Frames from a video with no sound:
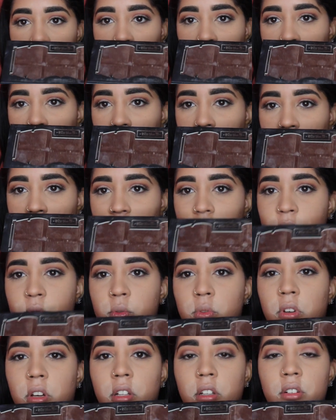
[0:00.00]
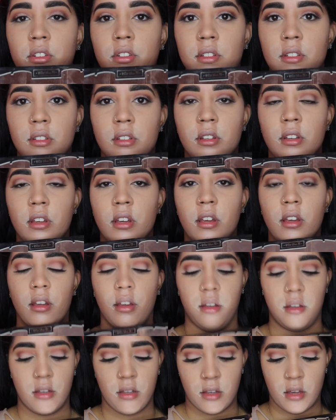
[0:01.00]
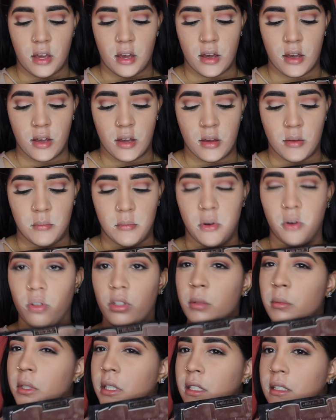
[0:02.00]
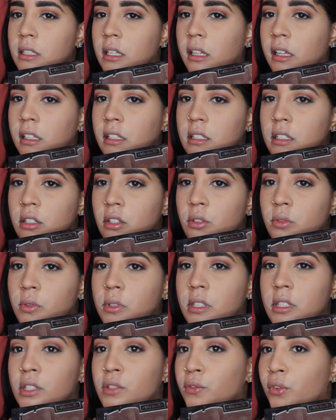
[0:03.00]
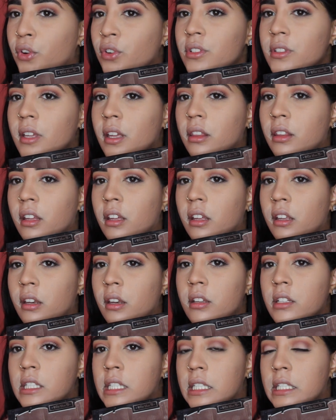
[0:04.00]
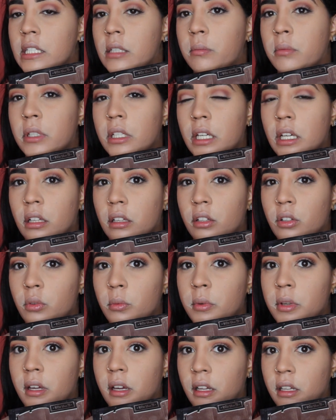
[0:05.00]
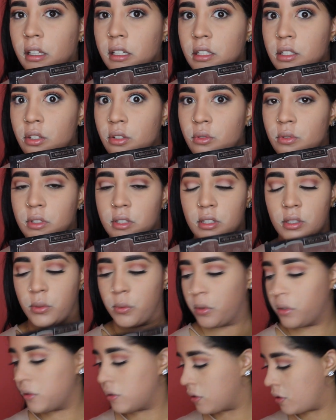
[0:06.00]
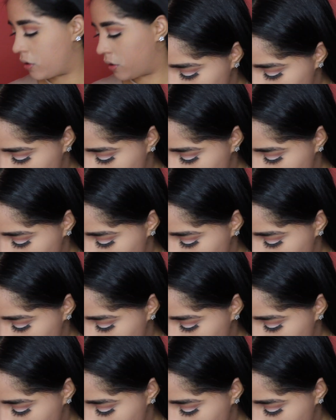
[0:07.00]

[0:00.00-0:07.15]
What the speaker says: The last two colors, only because I like to use this first, and then to deepen it a little bit I like to use this one.